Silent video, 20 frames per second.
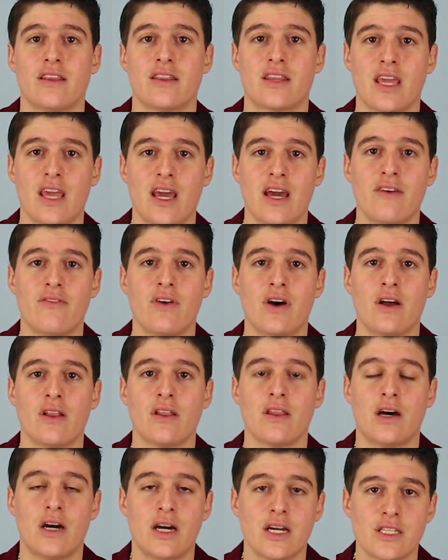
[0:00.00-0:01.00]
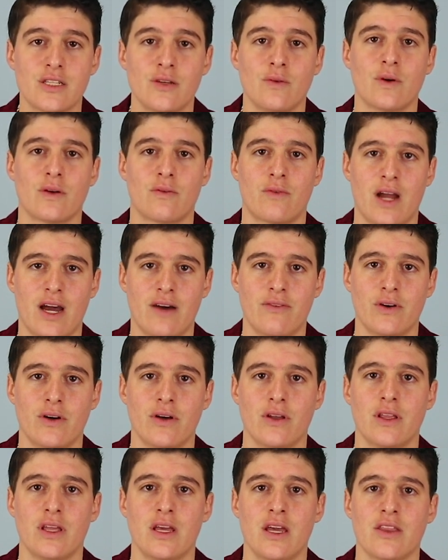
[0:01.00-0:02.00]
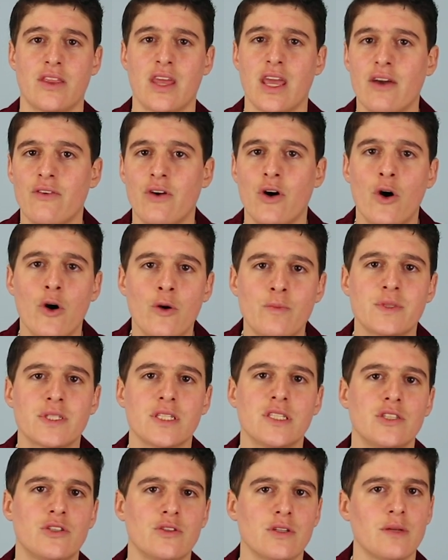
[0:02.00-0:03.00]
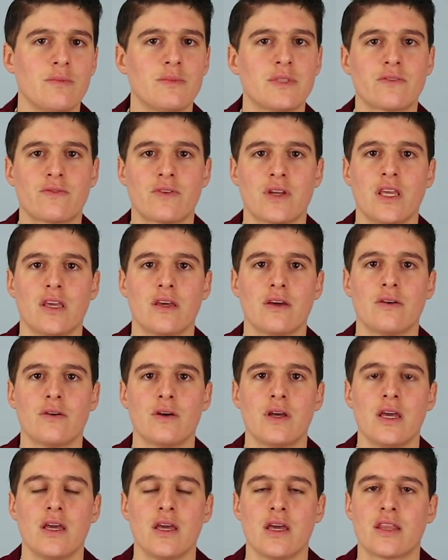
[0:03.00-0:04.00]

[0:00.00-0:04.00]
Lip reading: They have a lot to unravel. They have hopes and dreams for you.